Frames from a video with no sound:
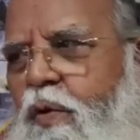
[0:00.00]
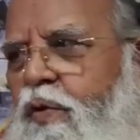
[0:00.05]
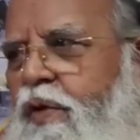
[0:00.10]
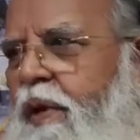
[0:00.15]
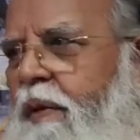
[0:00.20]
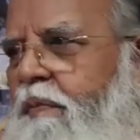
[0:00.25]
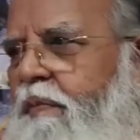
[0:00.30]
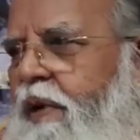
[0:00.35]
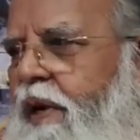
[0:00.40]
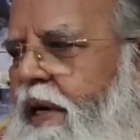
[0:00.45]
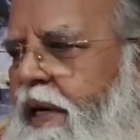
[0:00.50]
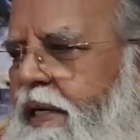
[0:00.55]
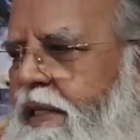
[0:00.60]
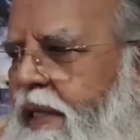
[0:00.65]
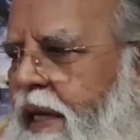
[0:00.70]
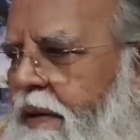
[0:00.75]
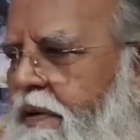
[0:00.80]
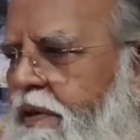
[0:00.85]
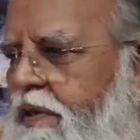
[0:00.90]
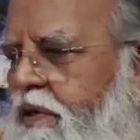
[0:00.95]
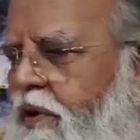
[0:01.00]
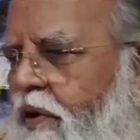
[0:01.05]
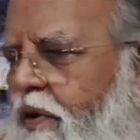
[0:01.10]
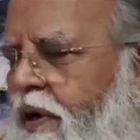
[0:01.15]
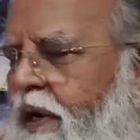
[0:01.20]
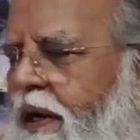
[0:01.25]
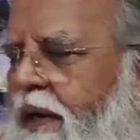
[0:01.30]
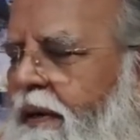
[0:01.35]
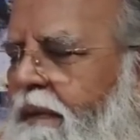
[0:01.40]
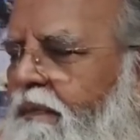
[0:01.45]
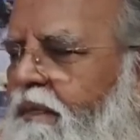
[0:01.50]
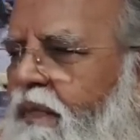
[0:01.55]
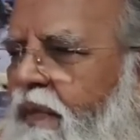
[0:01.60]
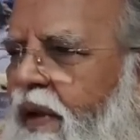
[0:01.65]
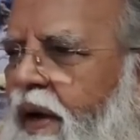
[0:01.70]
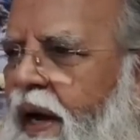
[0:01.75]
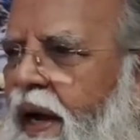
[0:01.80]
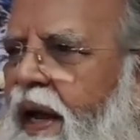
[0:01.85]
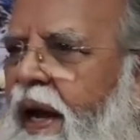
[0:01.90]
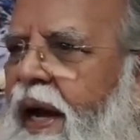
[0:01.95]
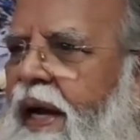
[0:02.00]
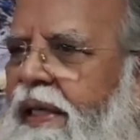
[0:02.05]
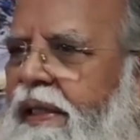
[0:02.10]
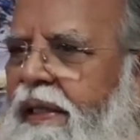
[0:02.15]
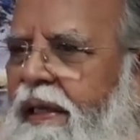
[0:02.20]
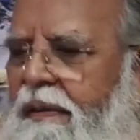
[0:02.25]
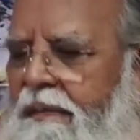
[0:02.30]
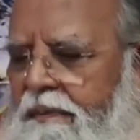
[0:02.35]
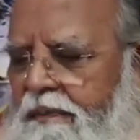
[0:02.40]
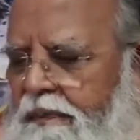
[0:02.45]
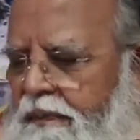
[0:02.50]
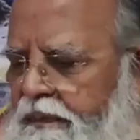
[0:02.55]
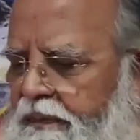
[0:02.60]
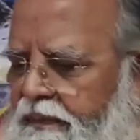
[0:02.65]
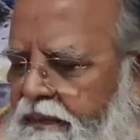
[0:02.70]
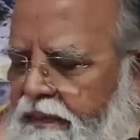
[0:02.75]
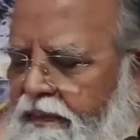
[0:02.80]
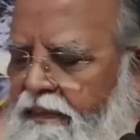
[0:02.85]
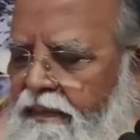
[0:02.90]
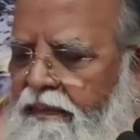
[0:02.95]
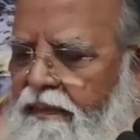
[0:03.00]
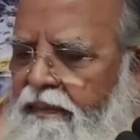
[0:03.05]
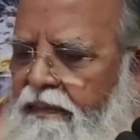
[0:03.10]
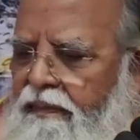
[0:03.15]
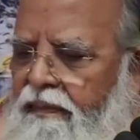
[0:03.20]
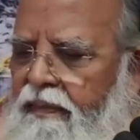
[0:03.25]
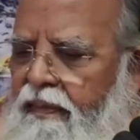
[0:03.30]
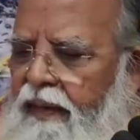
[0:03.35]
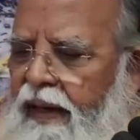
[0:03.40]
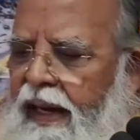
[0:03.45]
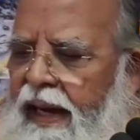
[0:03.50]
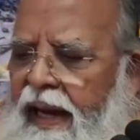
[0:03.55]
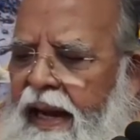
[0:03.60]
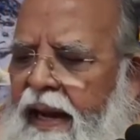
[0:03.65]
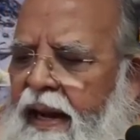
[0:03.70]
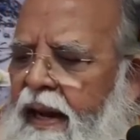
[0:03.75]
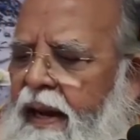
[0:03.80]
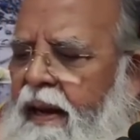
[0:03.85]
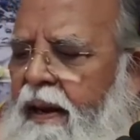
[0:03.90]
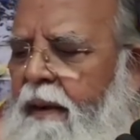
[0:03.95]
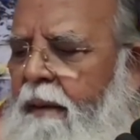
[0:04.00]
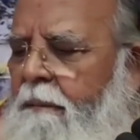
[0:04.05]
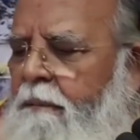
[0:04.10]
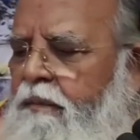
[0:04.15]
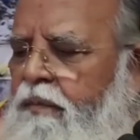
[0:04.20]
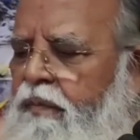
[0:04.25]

To some kids I was talking, I asked them, hey,